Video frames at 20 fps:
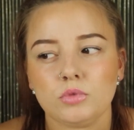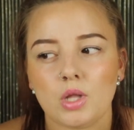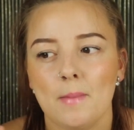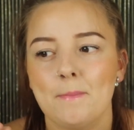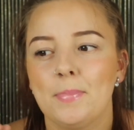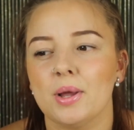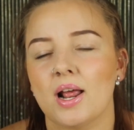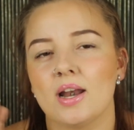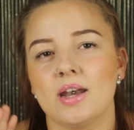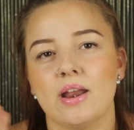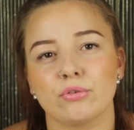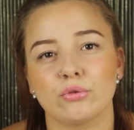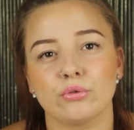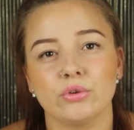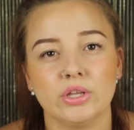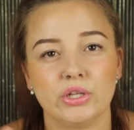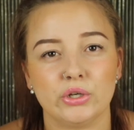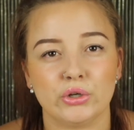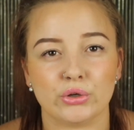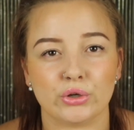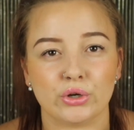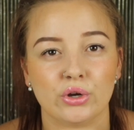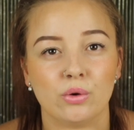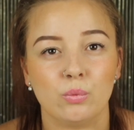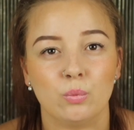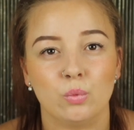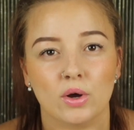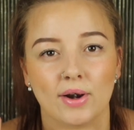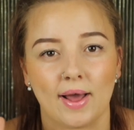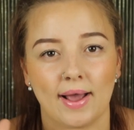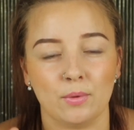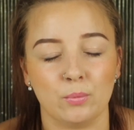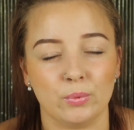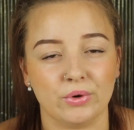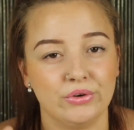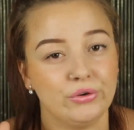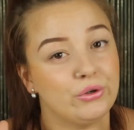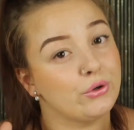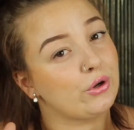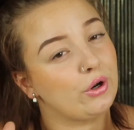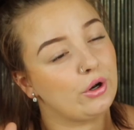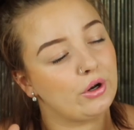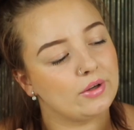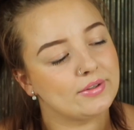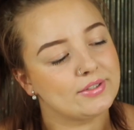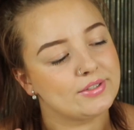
But I never really knew what I would do.